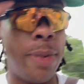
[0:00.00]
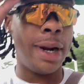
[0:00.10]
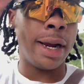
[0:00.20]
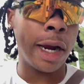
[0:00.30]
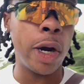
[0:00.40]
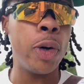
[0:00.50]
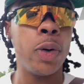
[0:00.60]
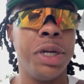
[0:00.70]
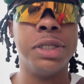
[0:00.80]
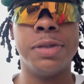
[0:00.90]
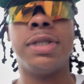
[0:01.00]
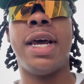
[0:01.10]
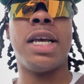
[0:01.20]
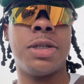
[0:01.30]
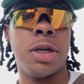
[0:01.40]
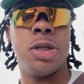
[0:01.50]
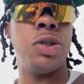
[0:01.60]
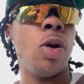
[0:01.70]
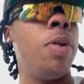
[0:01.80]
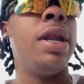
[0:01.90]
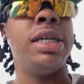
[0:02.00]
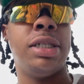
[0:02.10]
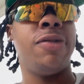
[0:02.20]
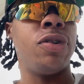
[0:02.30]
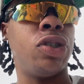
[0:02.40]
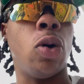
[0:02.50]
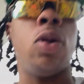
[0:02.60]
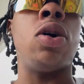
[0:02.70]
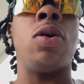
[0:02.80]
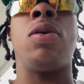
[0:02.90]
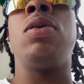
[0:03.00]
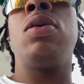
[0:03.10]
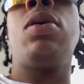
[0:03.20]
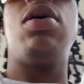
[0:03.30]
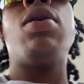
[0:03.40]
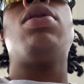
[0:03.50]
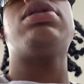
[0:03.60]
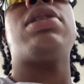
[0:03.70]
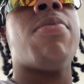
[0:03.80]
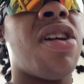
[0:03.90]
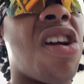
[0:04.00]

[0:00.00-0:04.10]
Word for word: bro, go get some snacks. Bro, Cause you're gonna be in that shit for so long. Stomach